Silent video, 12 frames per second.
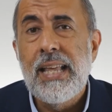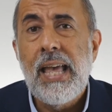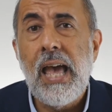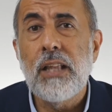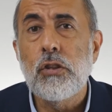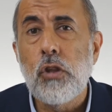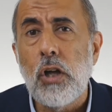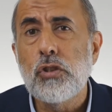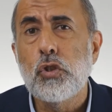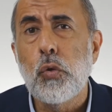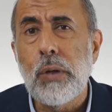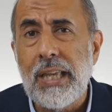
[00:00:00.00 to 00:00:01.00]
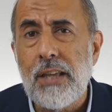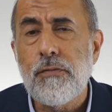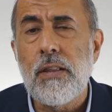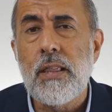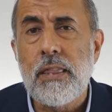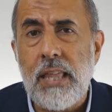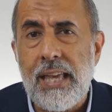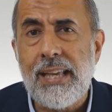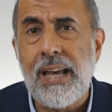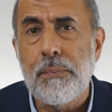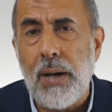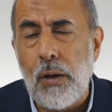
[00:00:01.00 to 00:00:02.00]
And don't you even
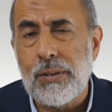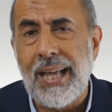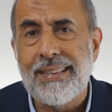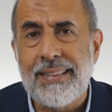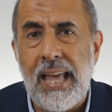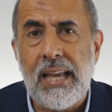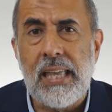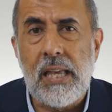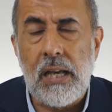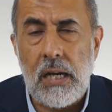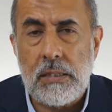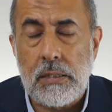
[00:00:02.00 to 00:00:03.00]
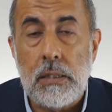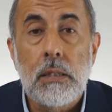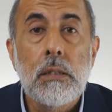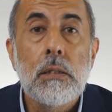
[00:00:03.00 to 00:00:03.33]
think about attacking us?